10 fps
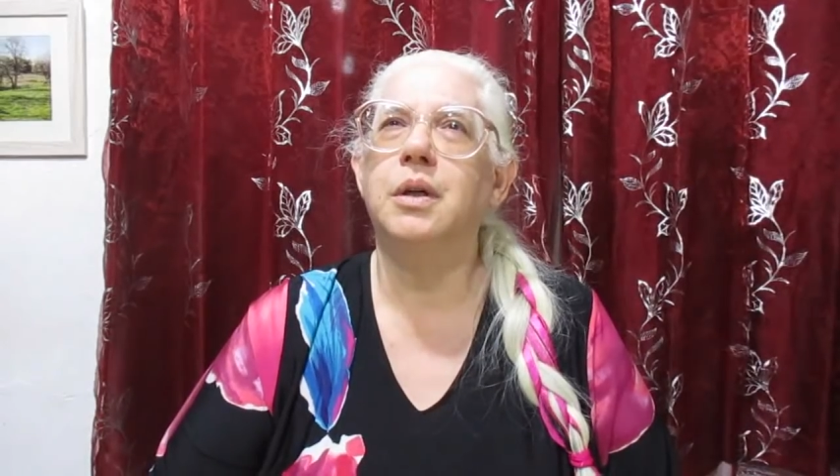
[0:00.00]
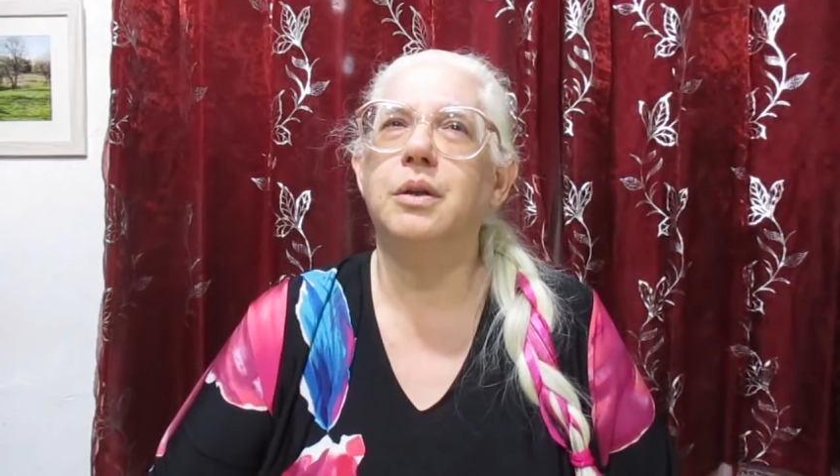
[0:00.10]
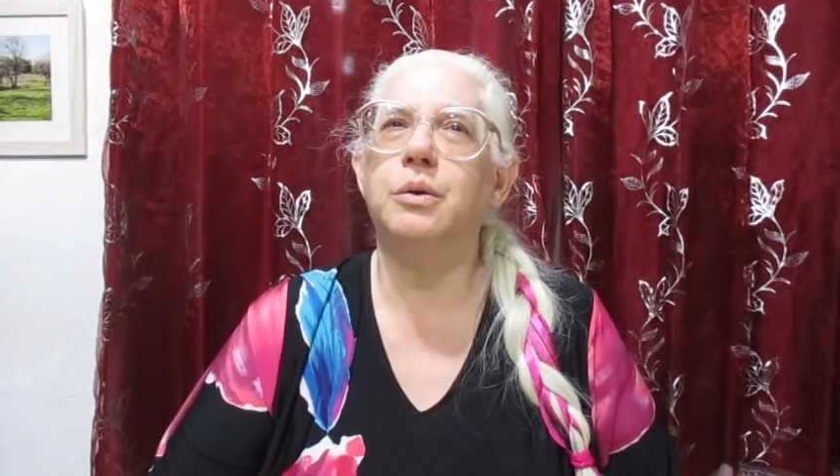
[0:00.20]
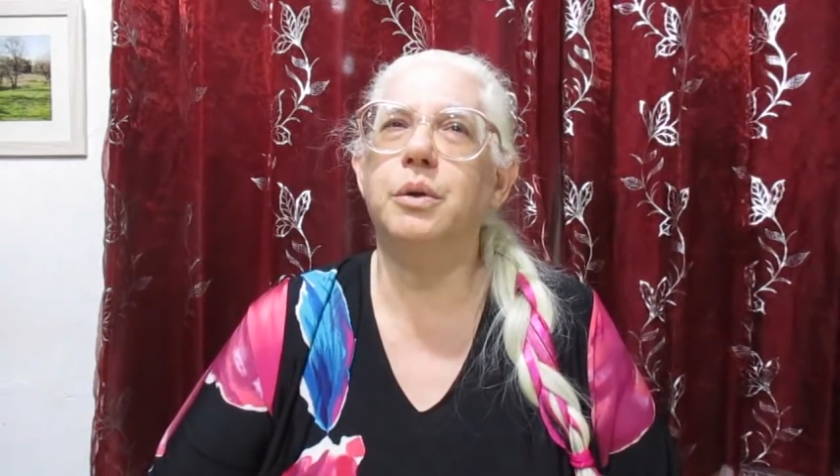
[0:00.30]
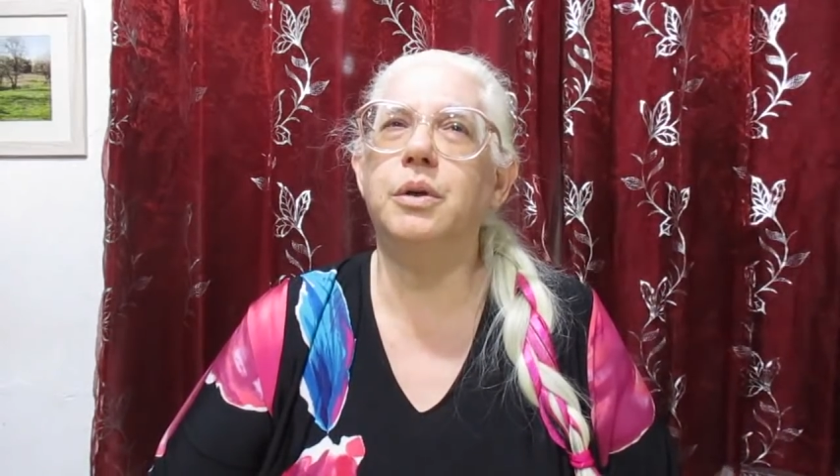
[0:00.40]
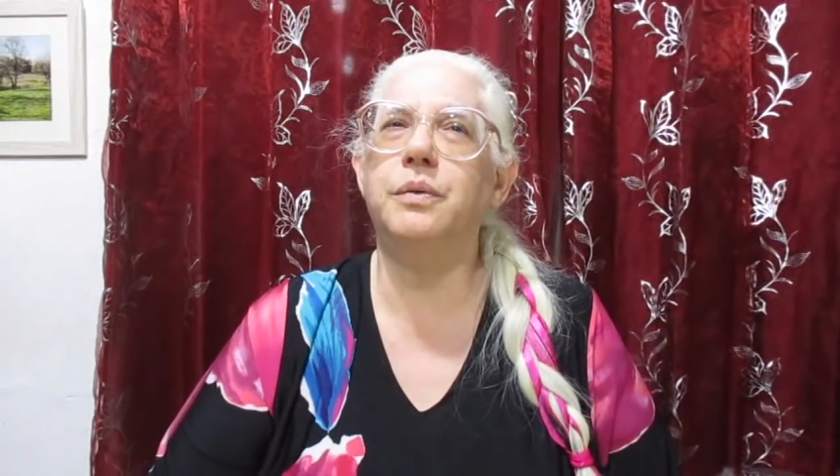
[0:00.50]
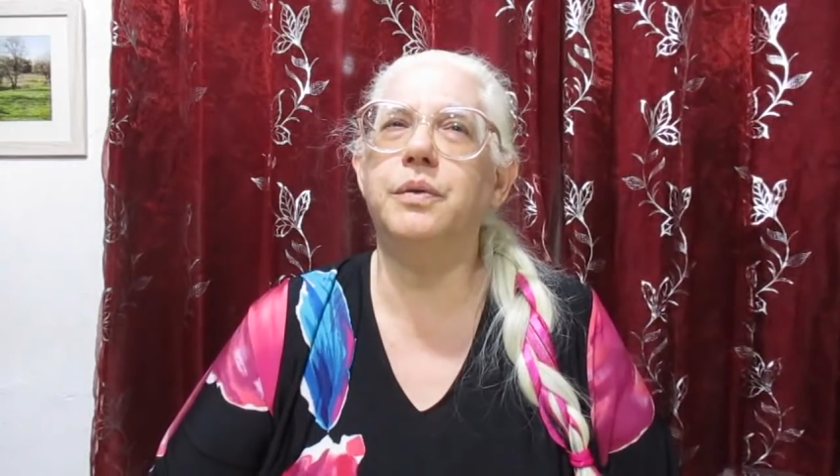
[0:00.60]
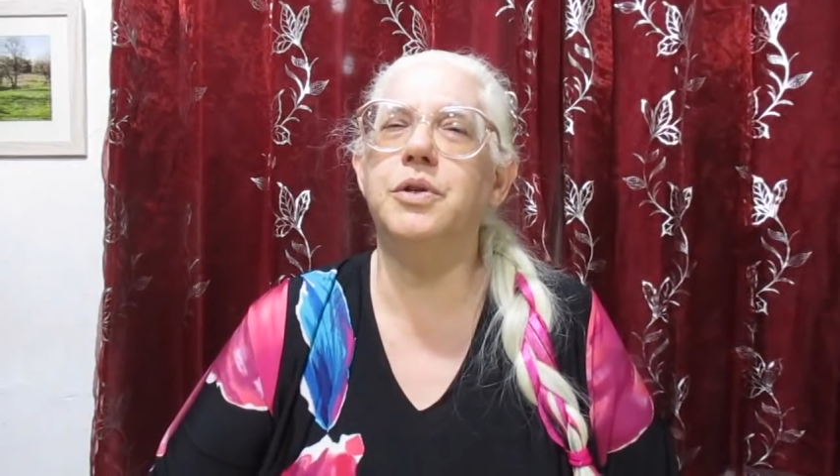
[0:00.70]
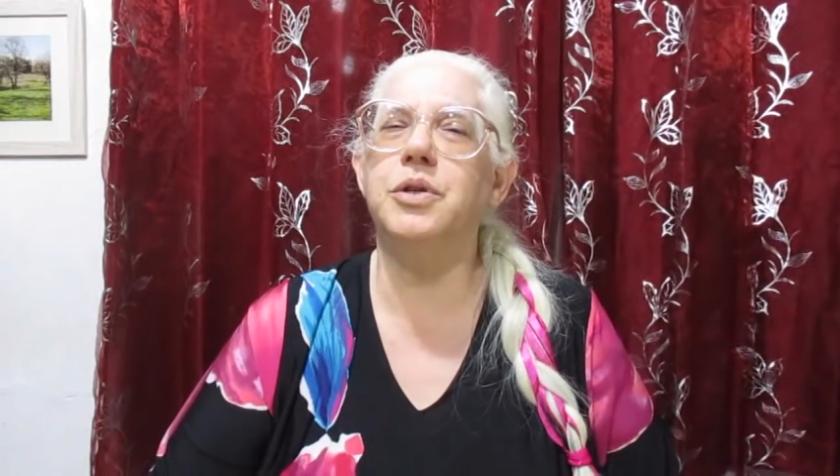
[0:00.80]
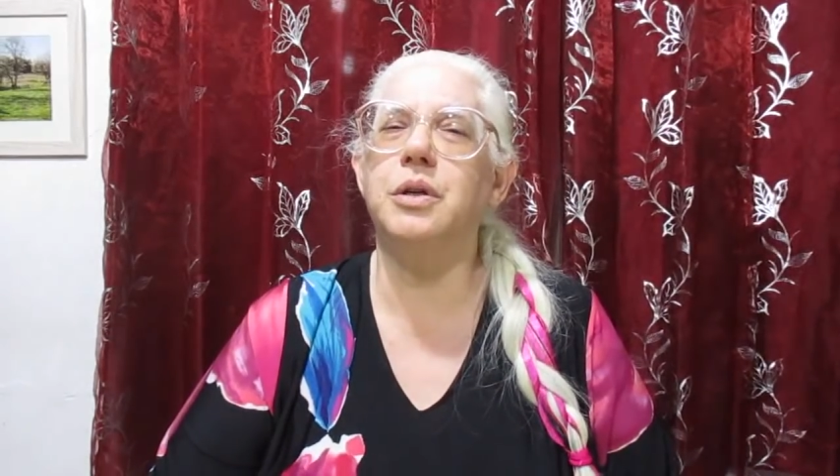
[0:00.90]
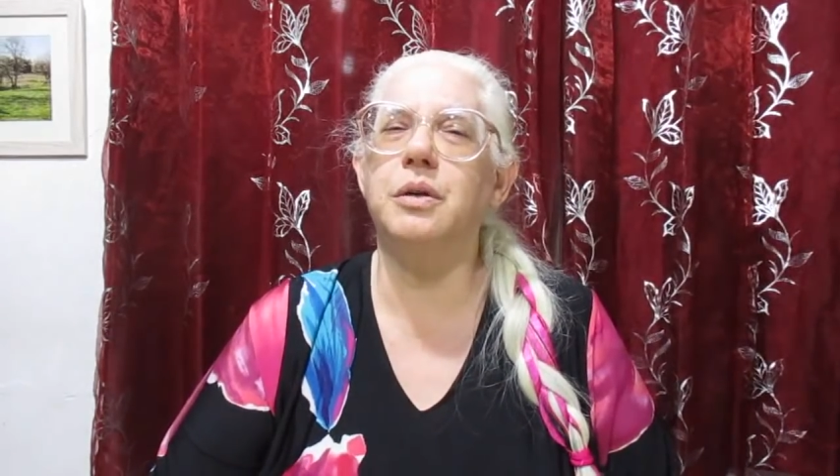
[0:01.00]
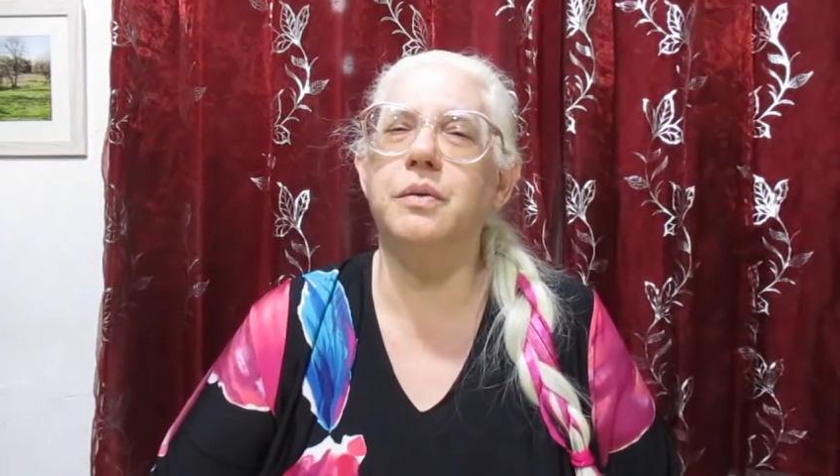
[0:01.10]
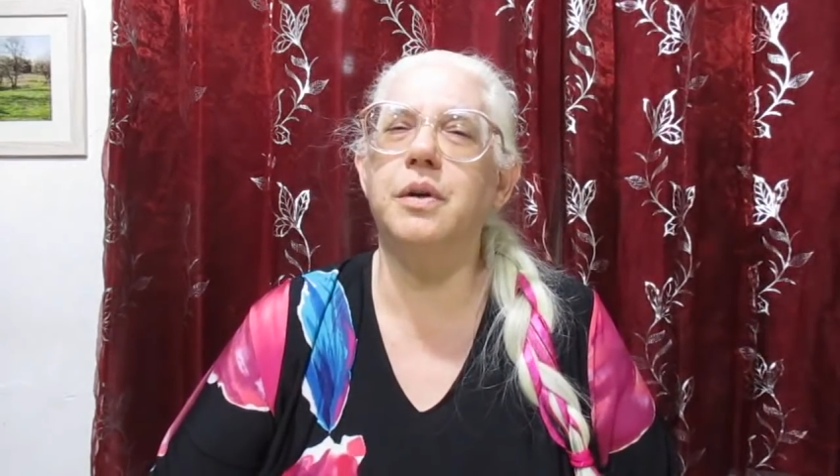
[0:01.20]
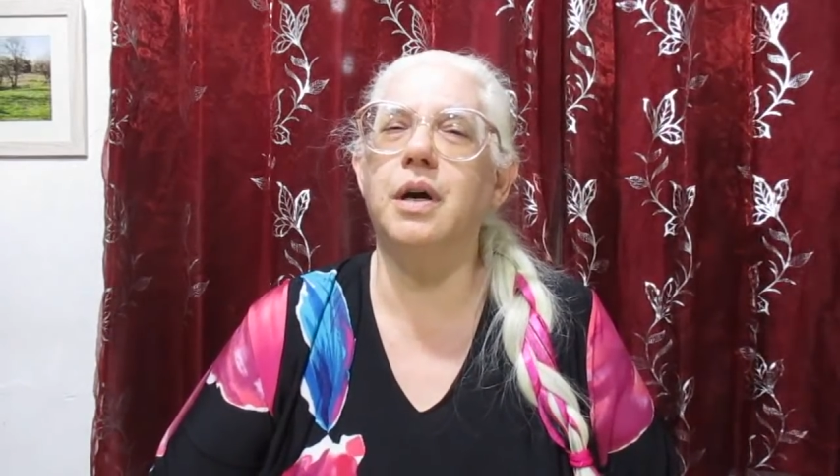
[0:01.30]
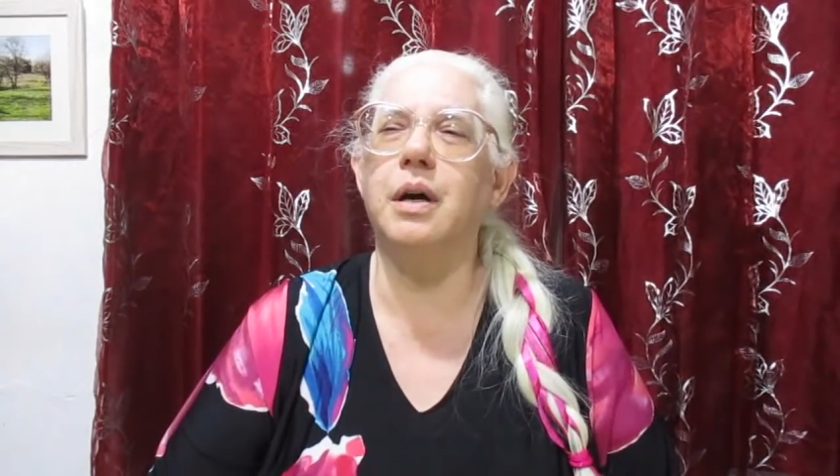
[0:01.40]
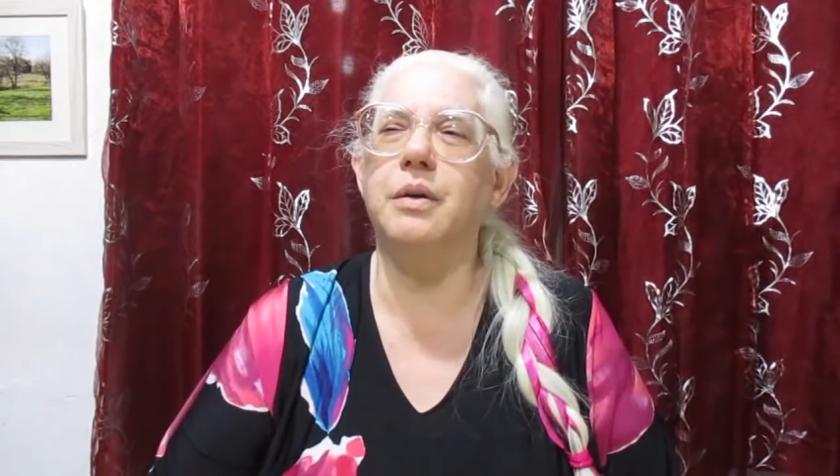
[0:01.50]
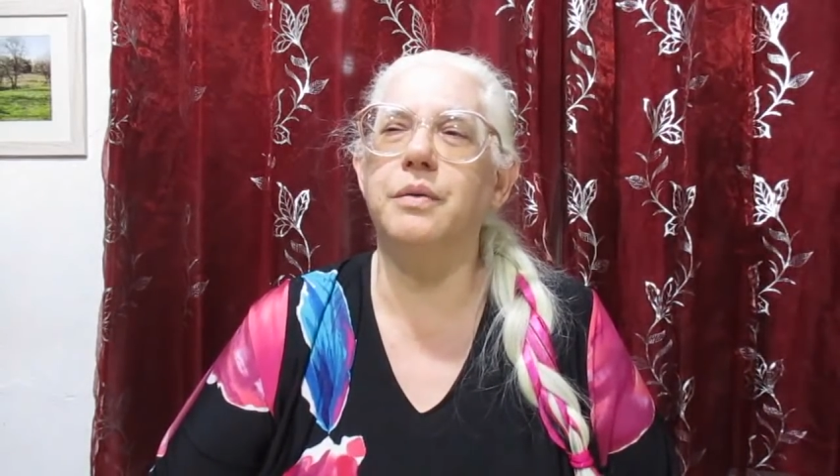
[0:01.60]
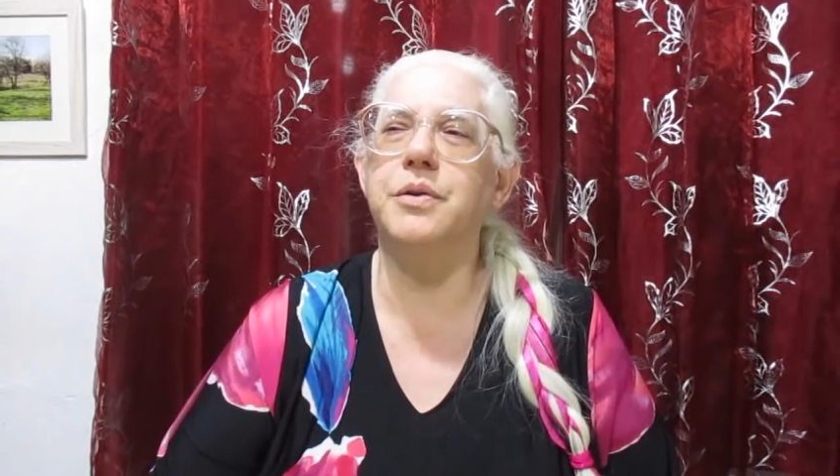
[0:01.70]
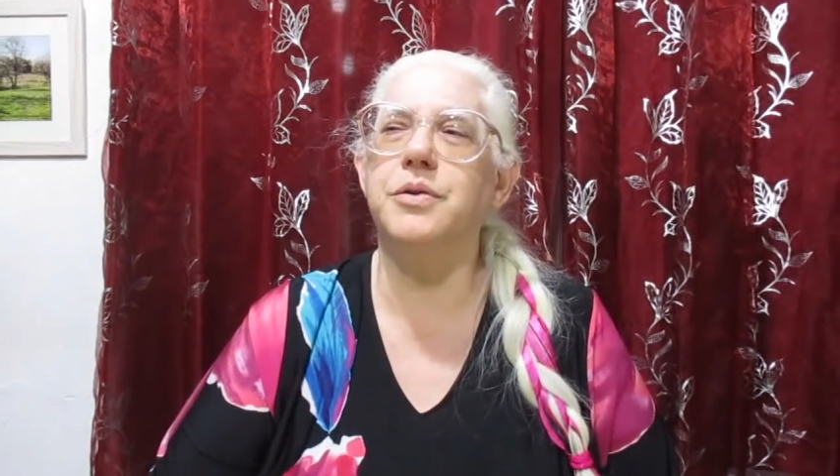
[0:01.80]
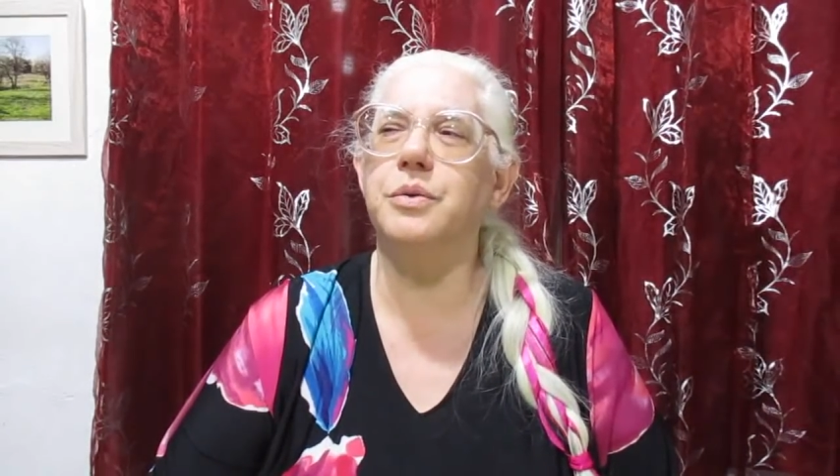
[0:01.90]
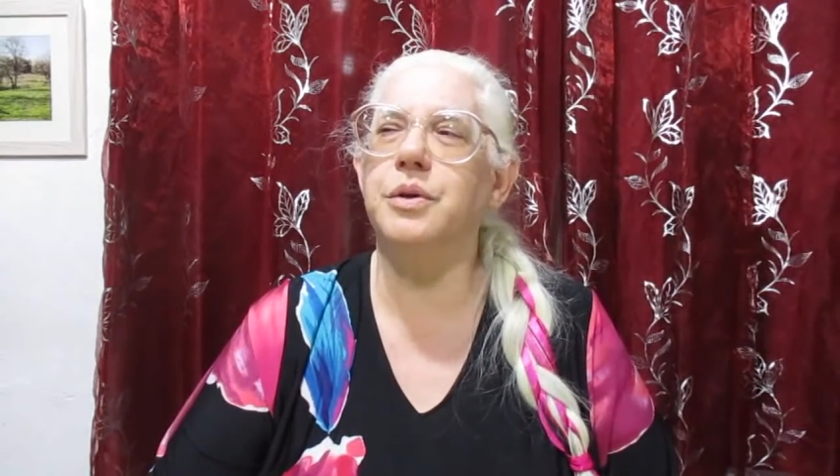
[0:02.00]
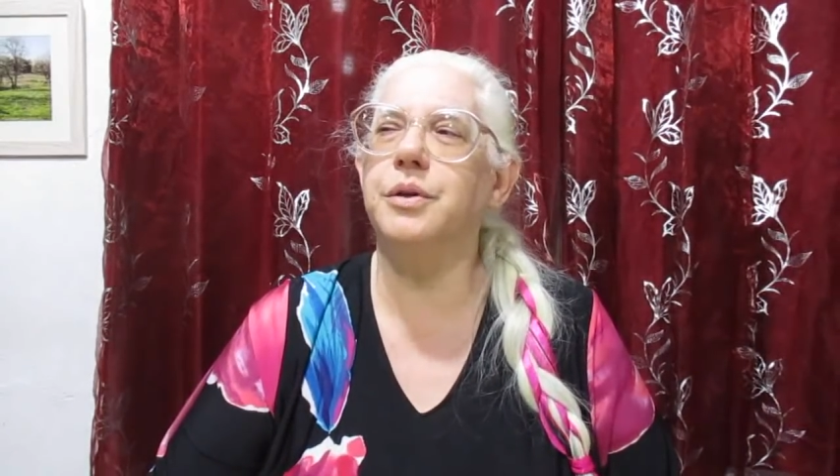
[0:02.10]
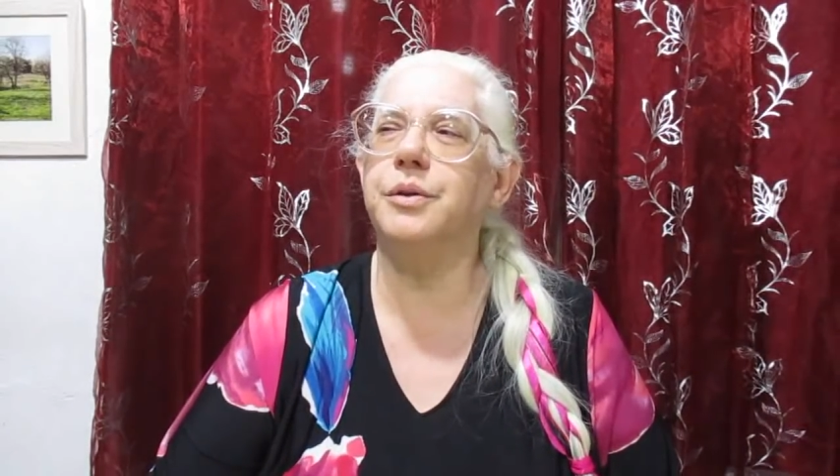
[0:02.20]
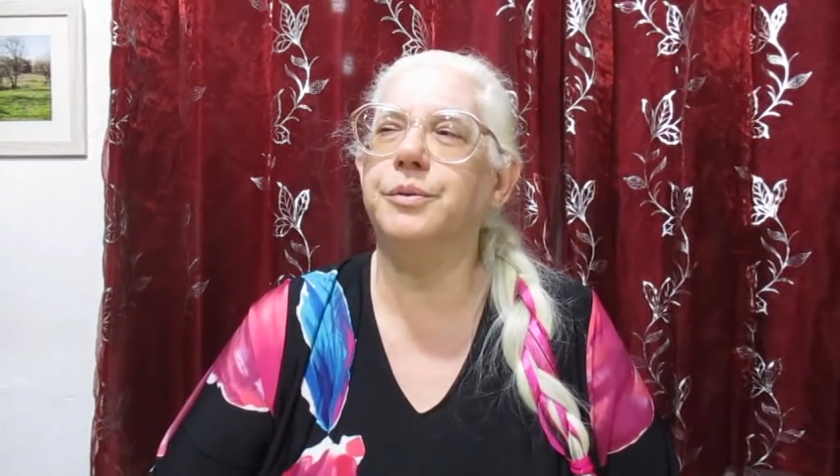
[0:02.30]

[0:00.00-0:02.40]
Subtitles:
the real vision of the God of Israel,